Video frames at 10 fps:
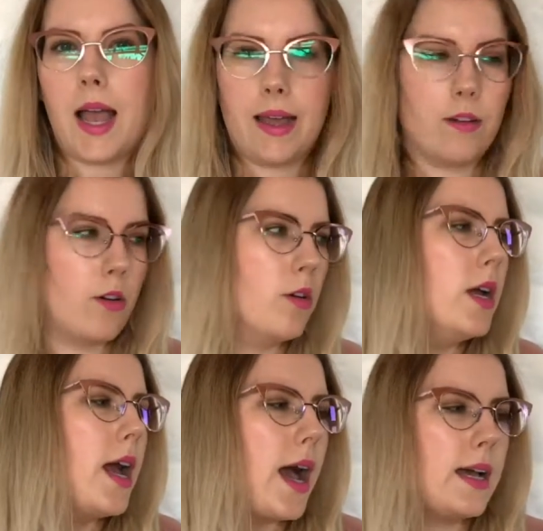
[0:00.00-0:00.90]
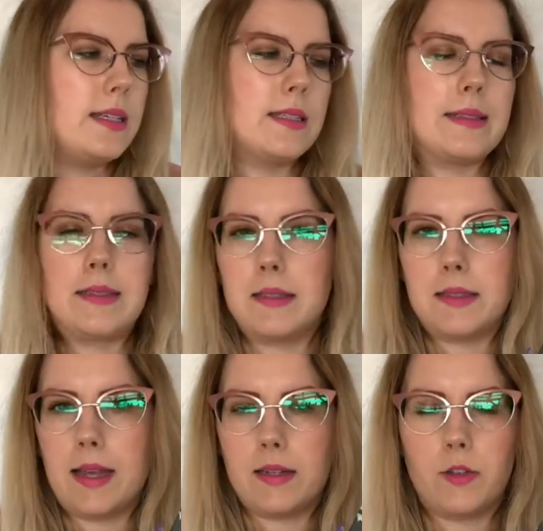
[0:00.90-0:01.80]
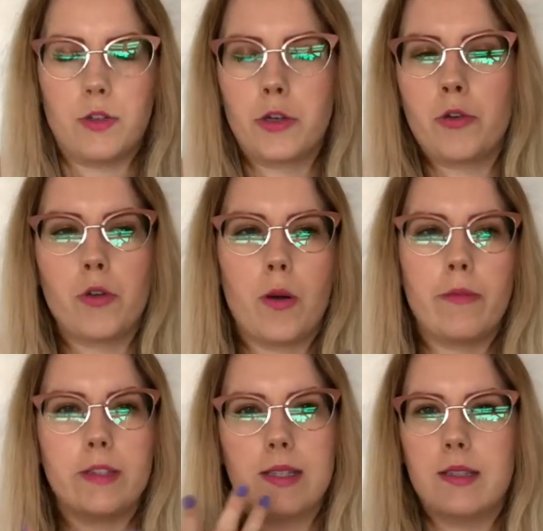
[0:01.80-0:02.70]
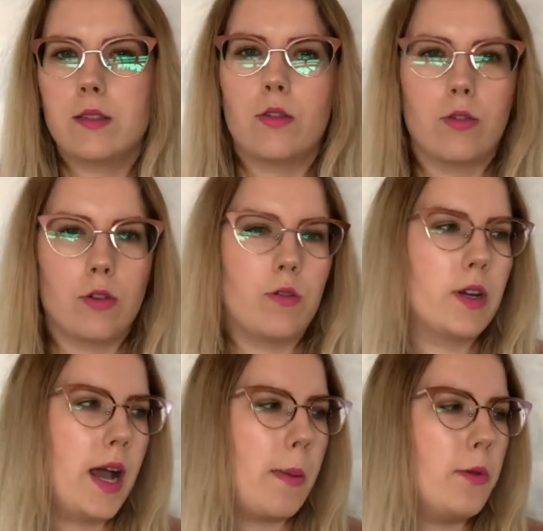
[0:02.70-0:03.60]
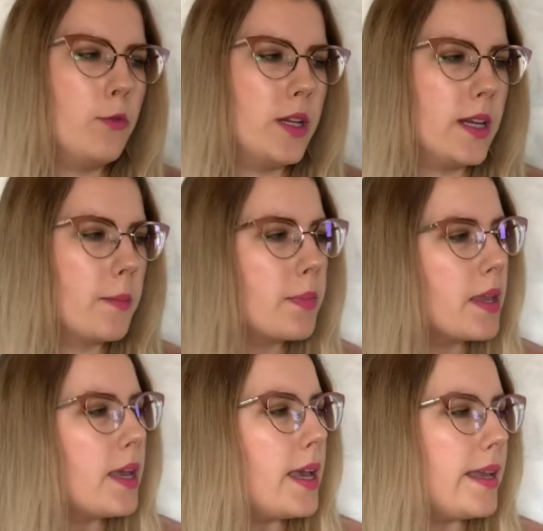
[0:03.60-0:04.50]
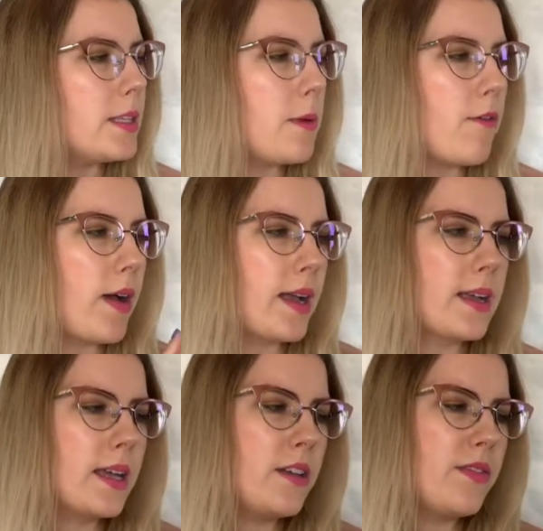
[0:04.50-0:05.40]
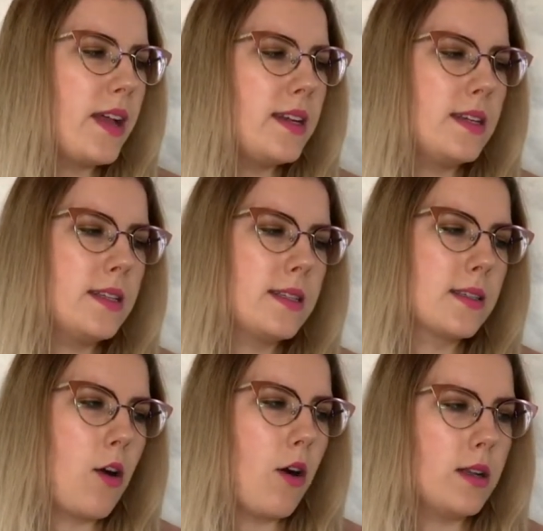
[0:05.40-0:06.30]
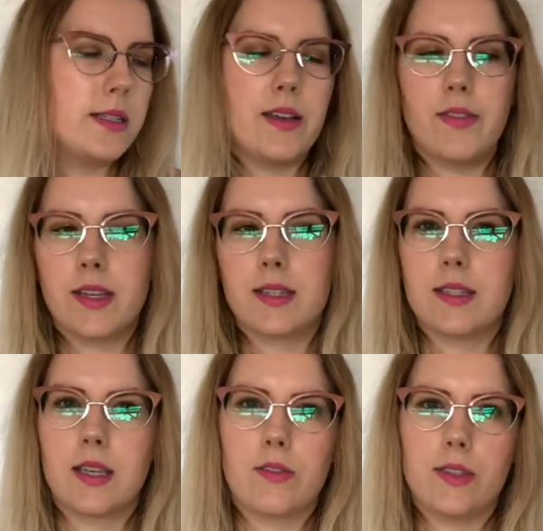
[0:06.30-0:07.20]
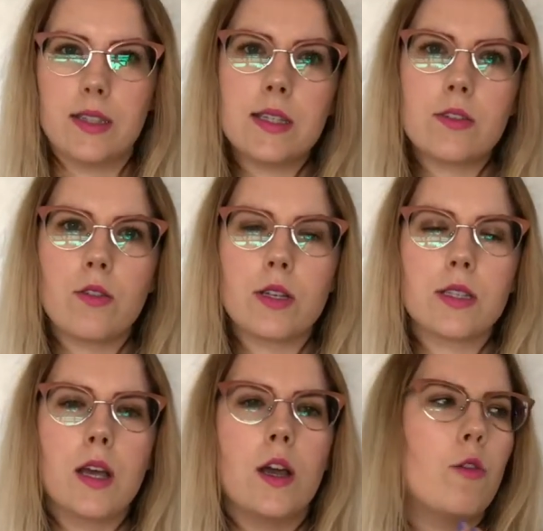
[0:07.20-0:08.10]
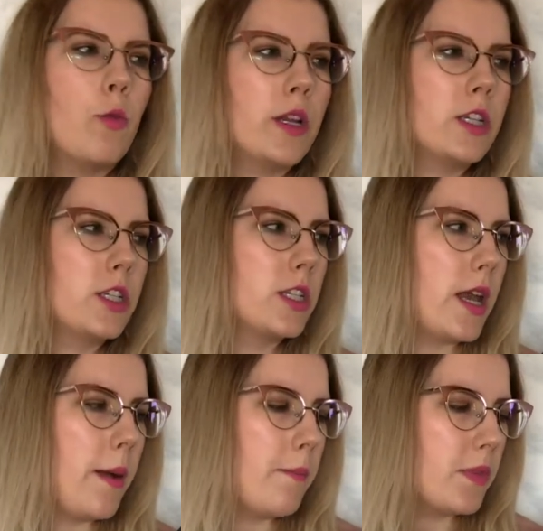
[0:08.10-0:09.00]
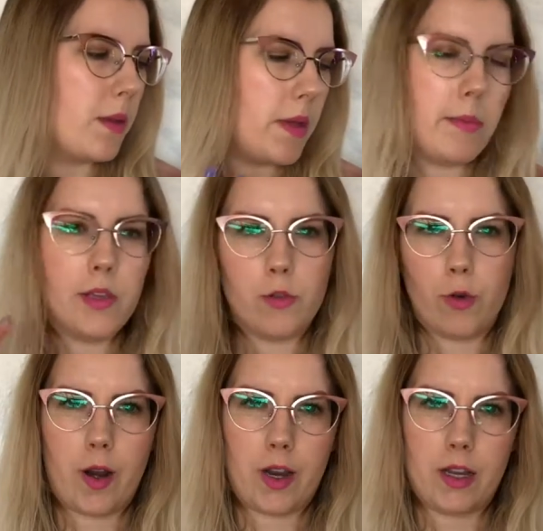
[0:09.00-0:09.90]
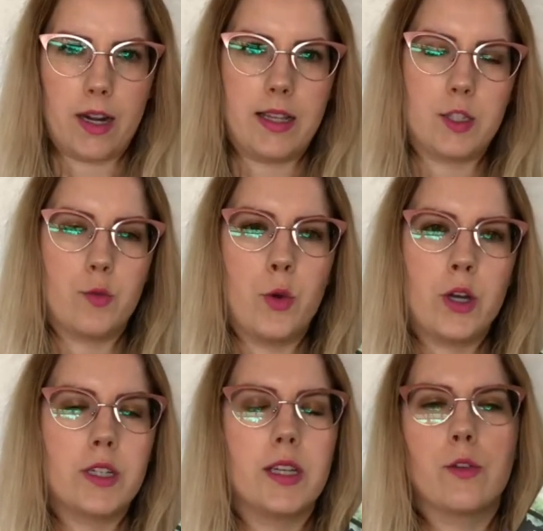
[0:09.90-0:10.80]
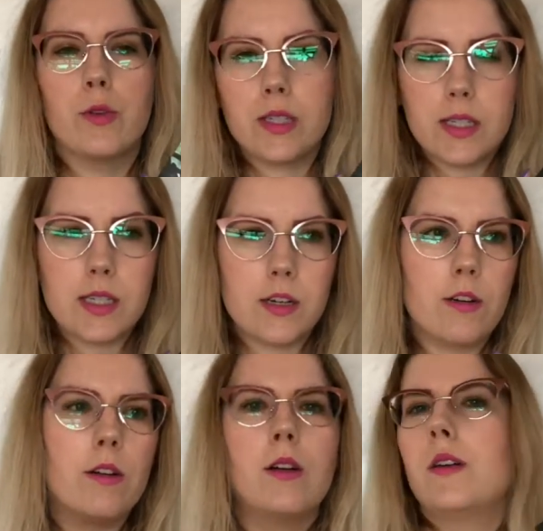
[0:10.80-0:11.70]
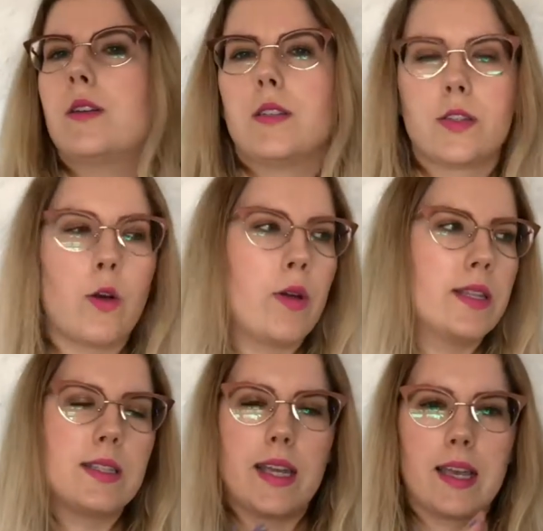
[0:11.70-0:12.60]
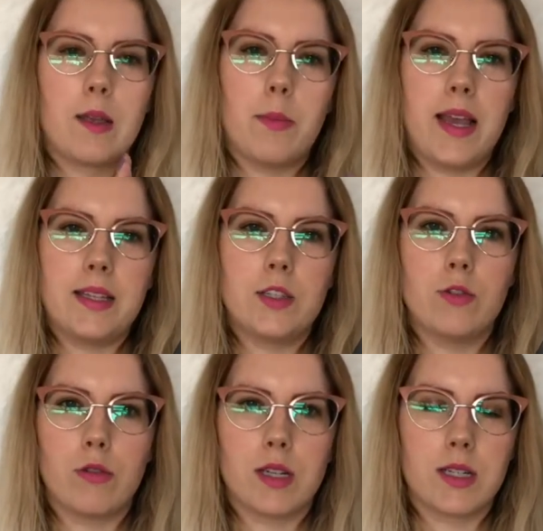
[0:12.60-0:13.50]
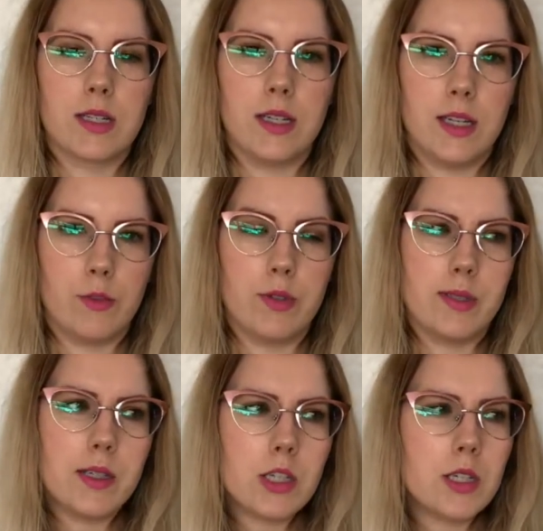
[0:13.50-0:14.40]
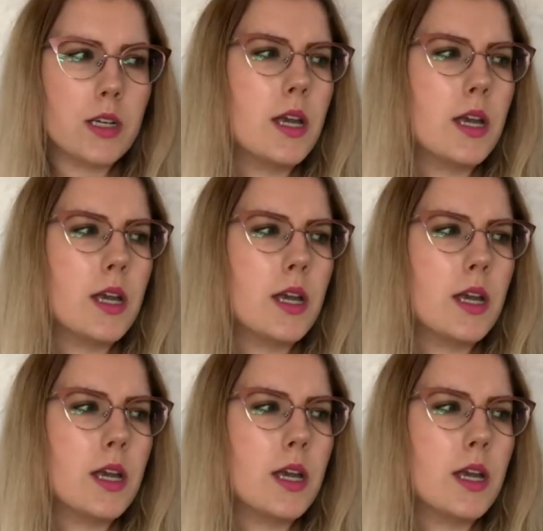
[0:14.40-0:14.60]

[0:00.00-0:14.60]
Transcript: I don't know. I still decided to show you, obviously, so you know what I'll be reading. It's by Frank Rehfeld and it's called Der Weg des Inquisitors, which maybe you recognize the word Inquisitor. So it's taking place during the Inquisition.